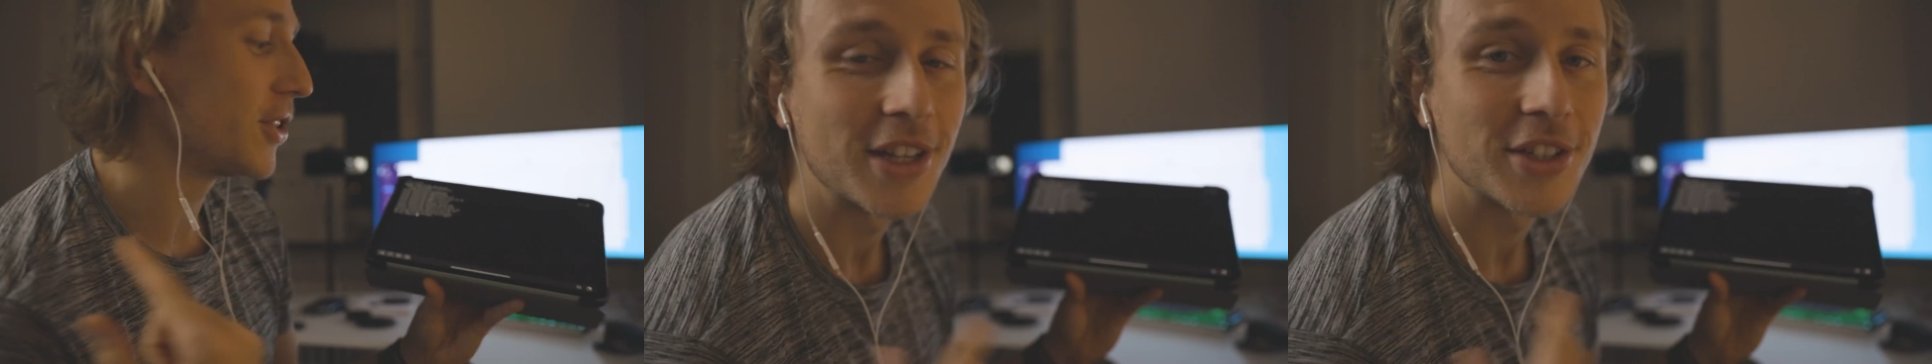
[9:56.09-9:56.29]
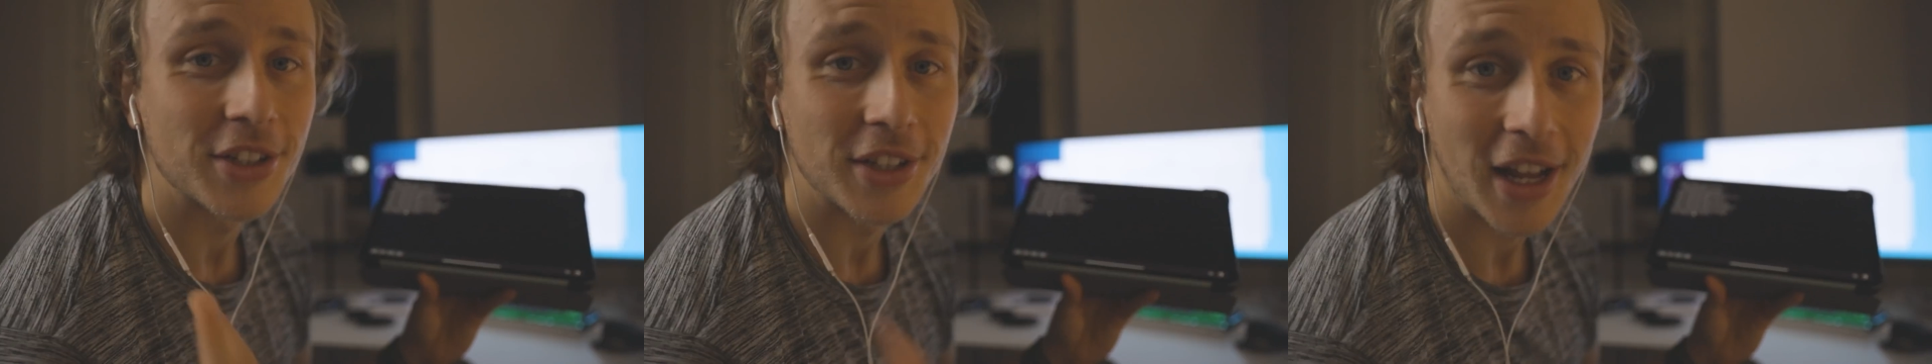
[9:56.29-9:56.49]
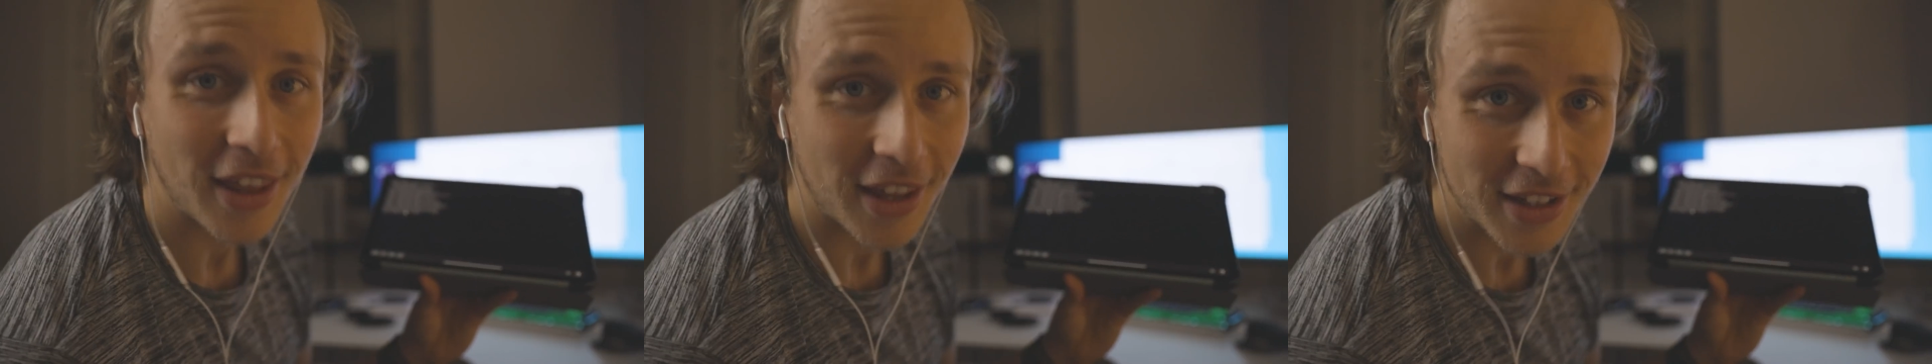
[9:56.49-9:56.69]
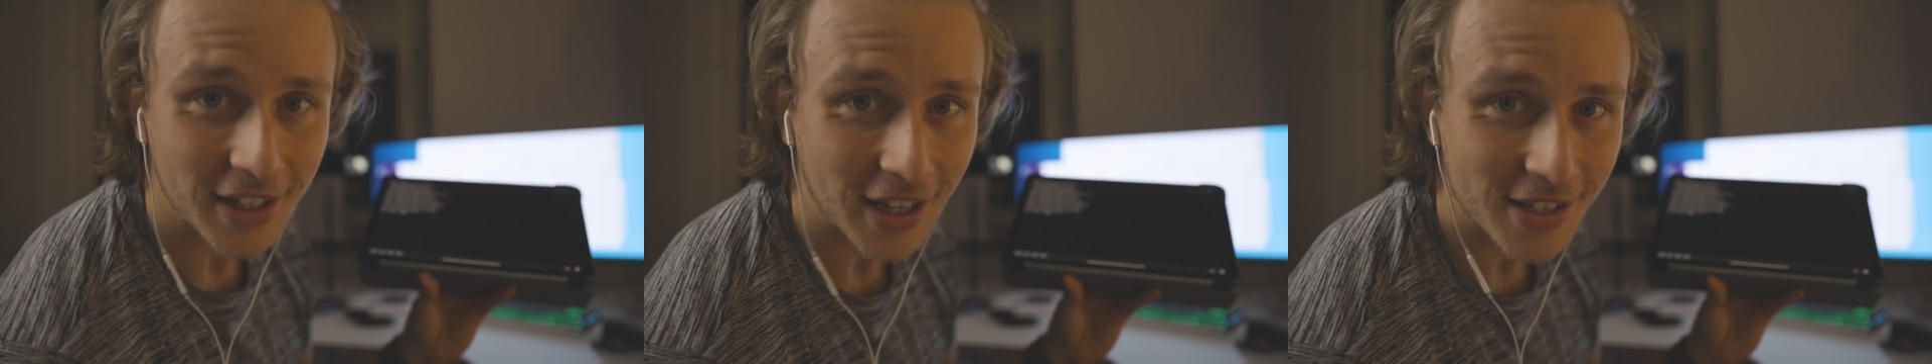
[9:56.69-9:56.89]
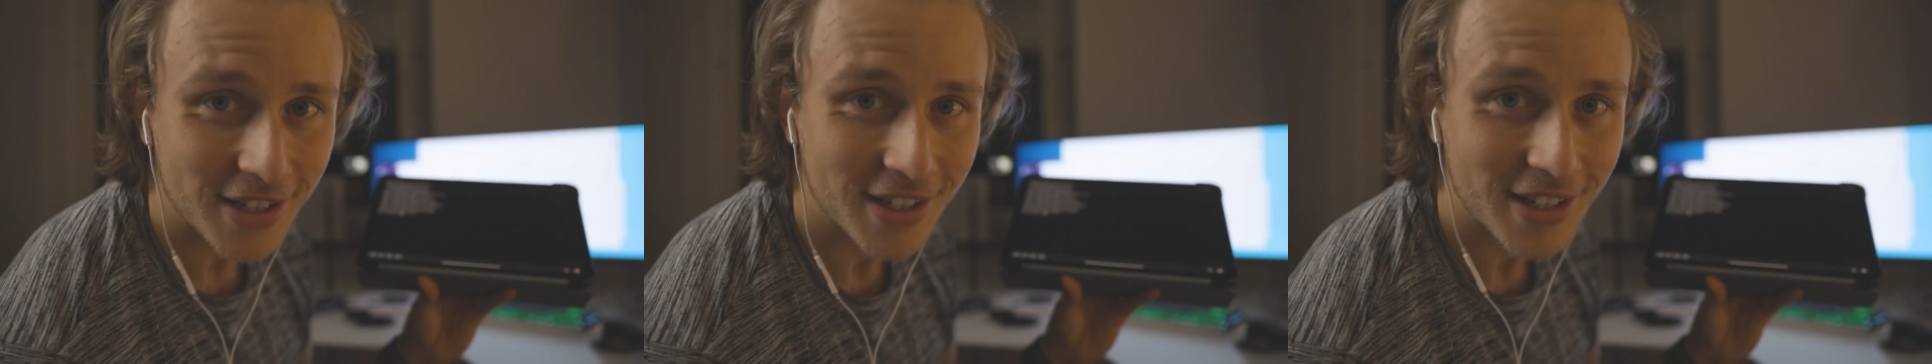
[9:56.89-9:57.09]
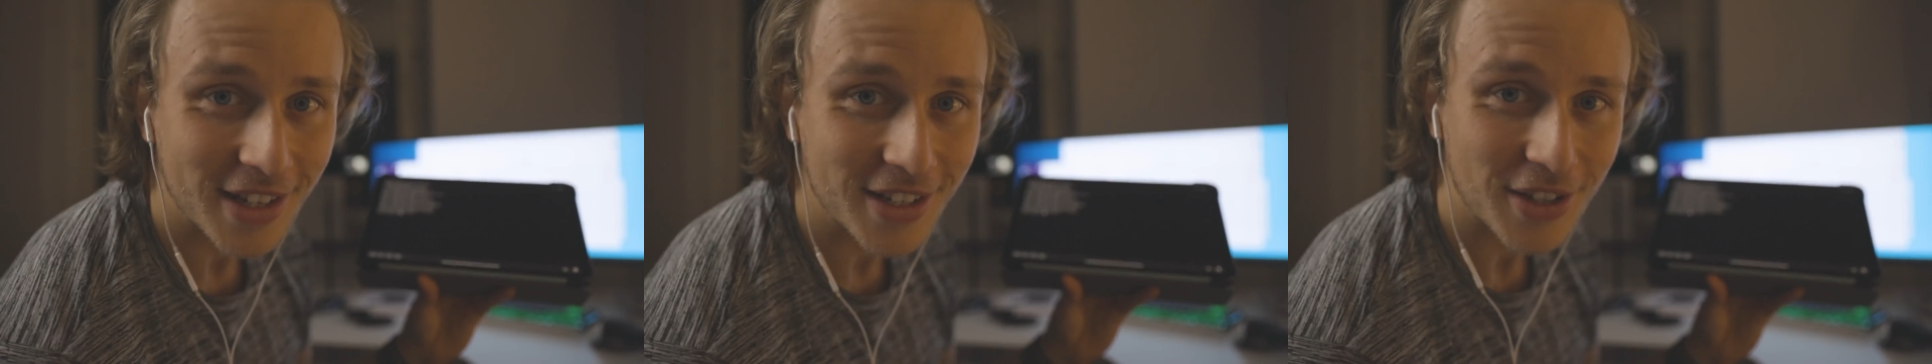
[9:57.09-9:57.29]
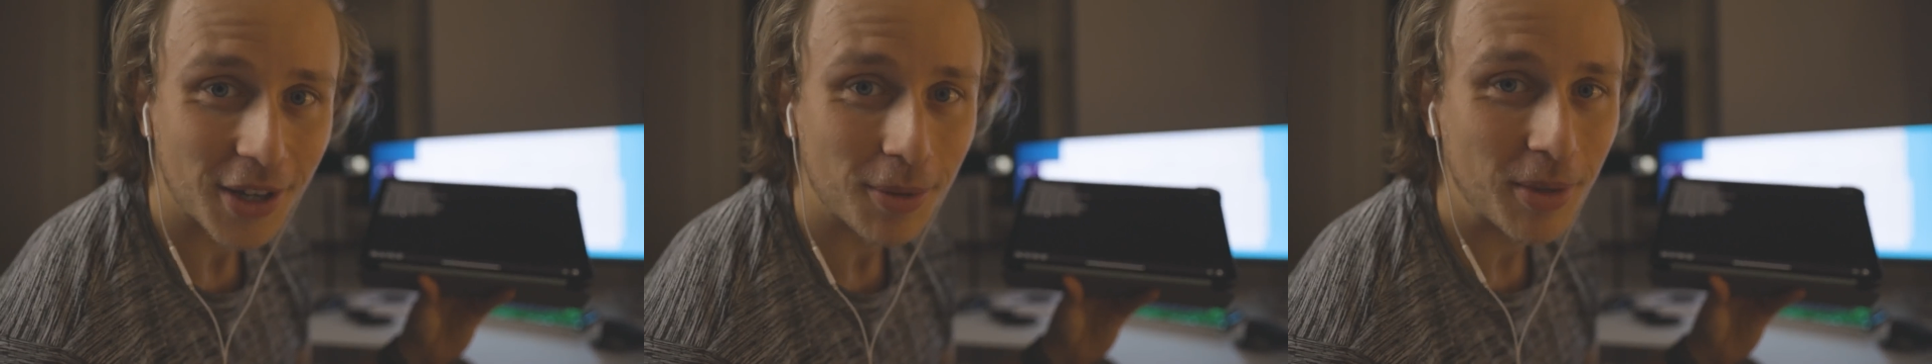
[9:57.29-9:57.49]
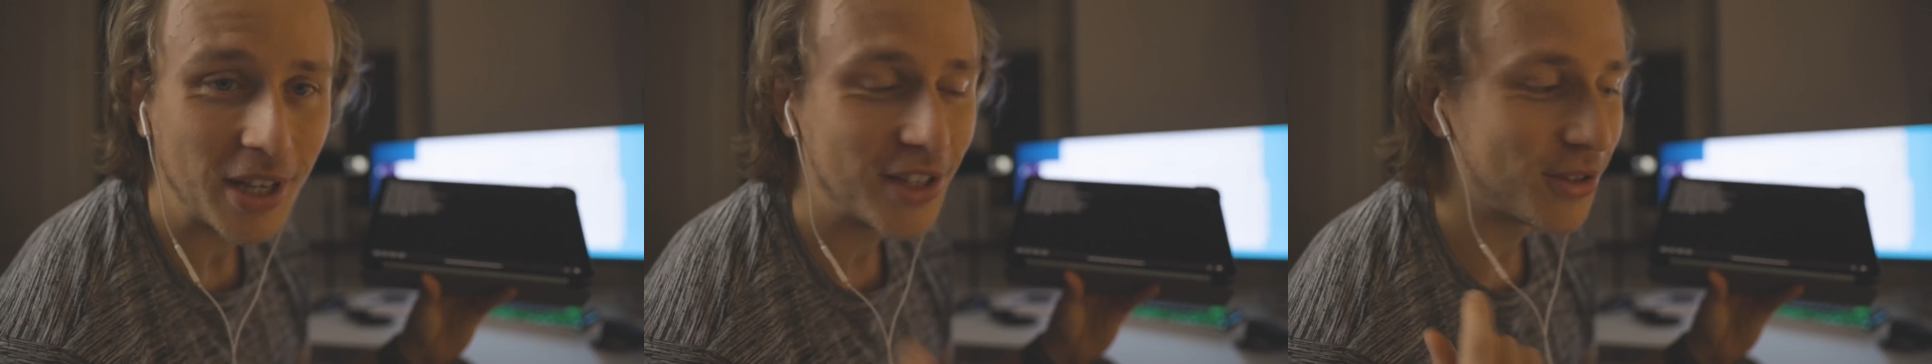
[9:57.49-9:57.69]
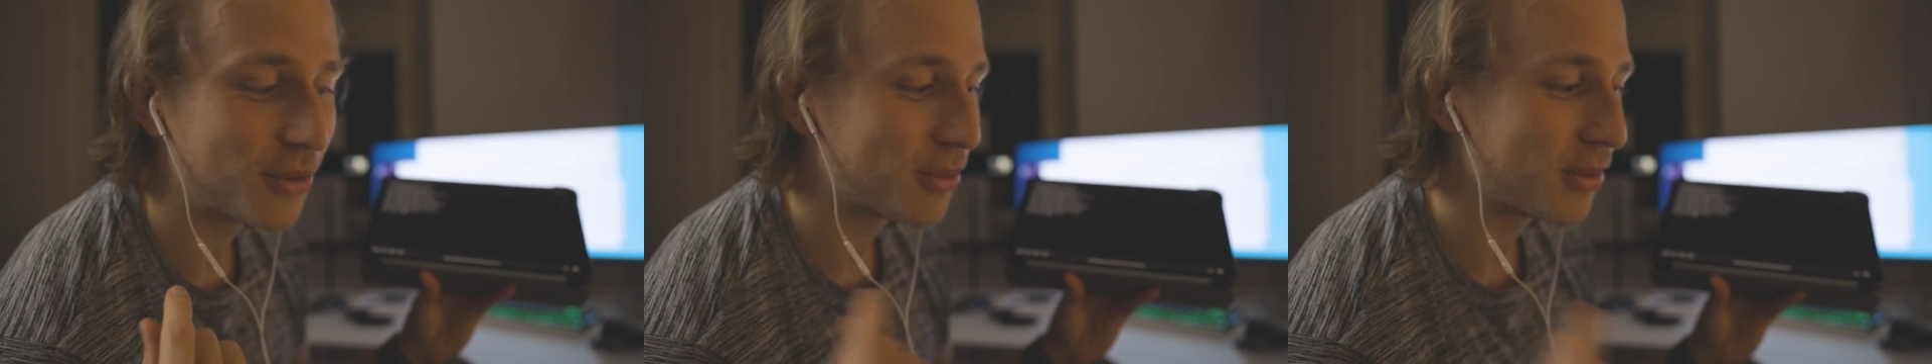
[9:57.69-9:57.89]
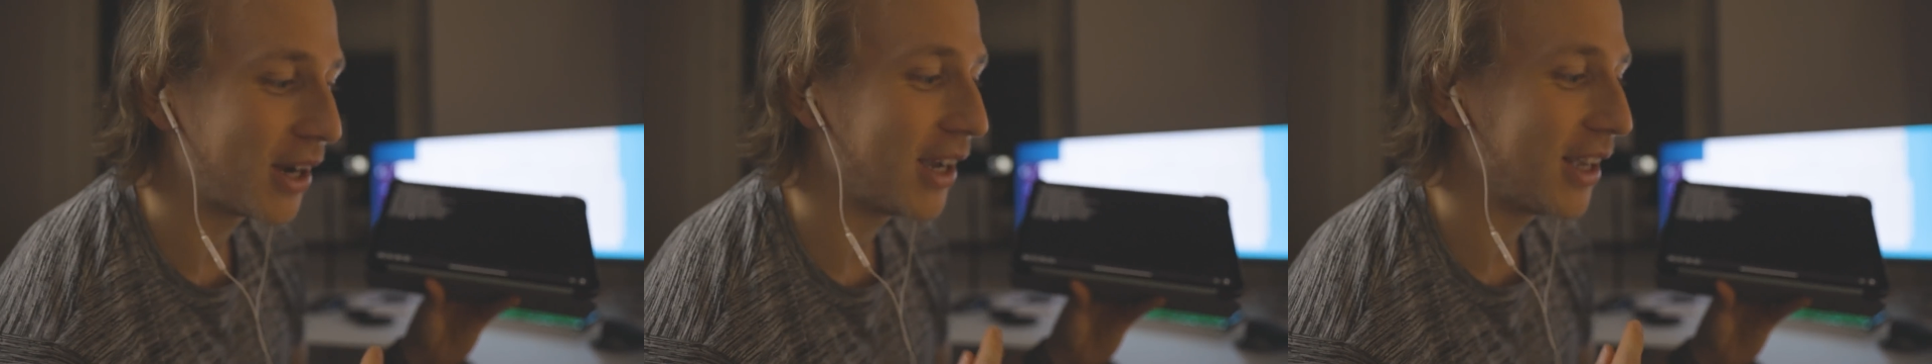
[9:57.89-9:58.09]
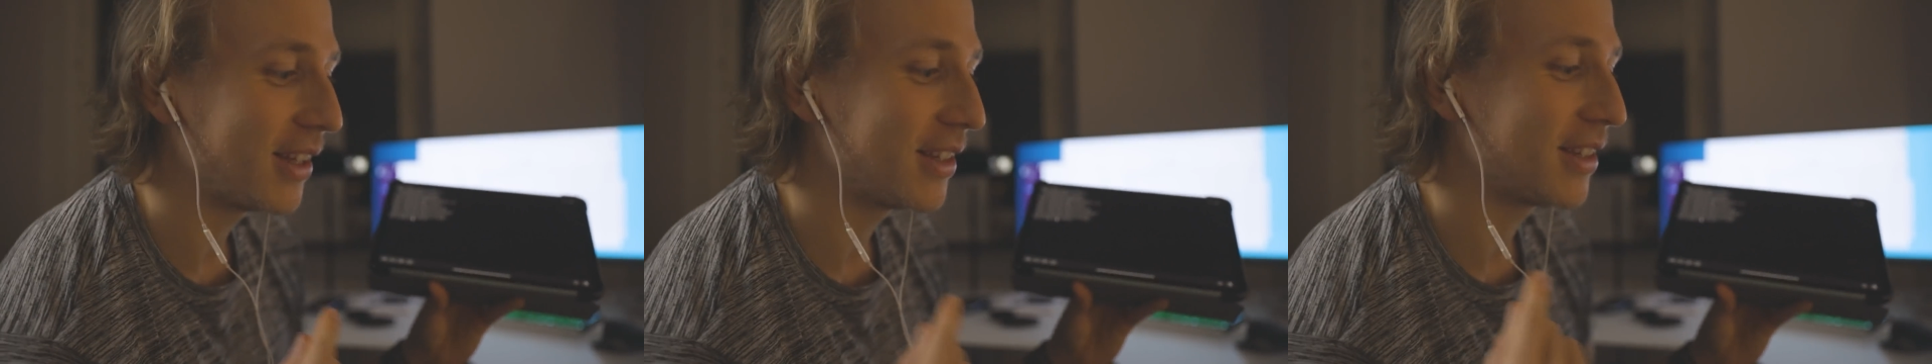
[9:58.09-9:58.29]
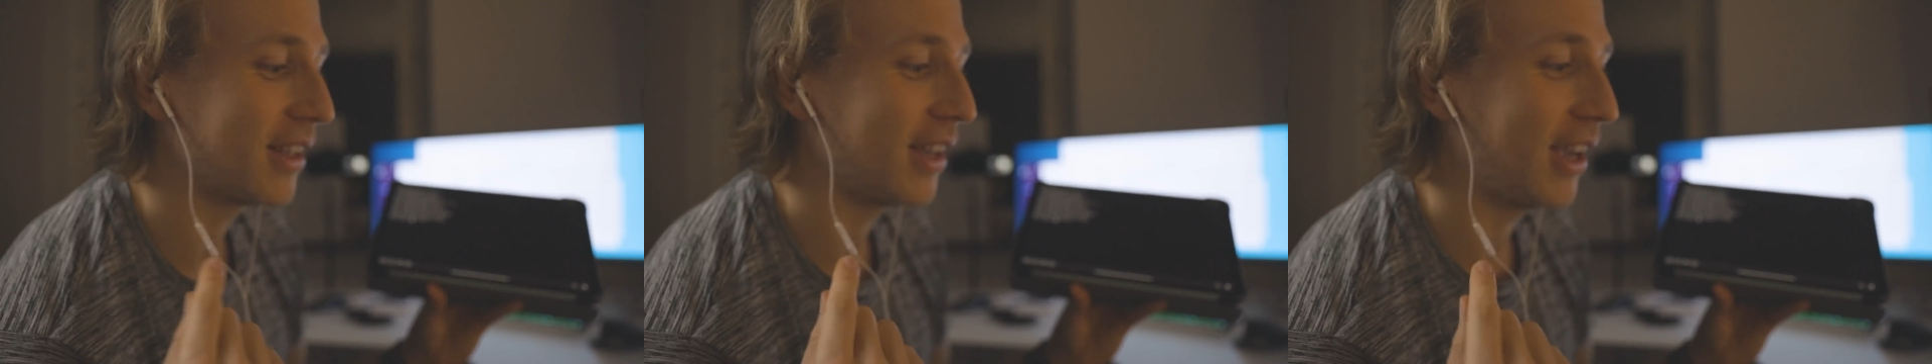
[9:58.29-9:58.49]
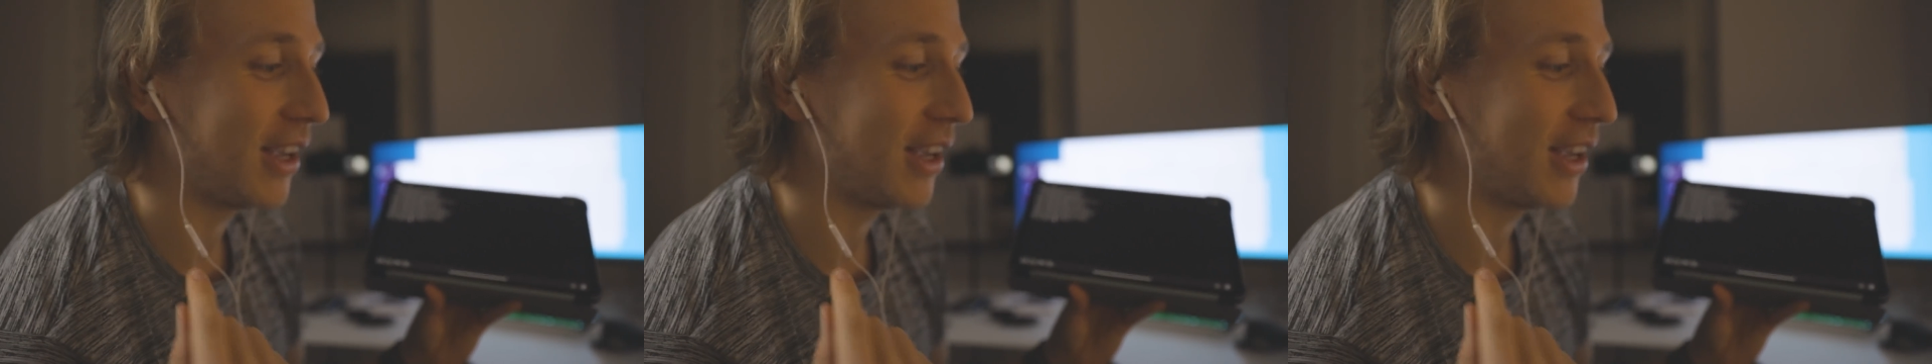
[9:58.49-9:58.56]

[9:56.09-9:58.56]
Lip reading: So now the test is going to be to write